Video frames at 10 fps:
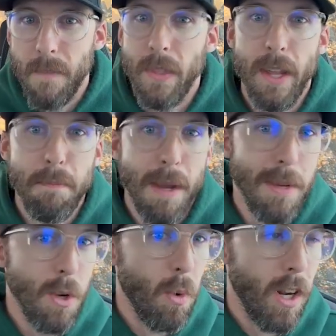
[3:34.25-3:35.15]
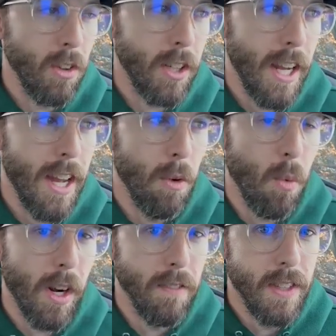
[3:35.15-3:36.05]
then maybe you want to look at
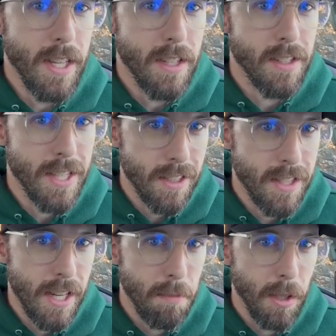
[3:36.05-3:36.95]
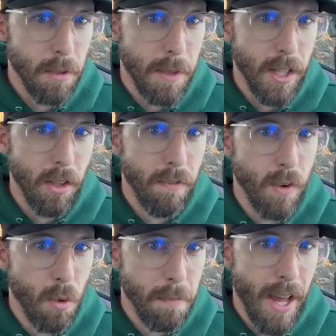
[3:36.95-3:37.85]
one of the 16 millimeter
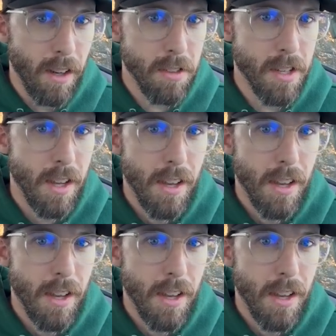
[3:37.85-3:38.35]
foam paddles.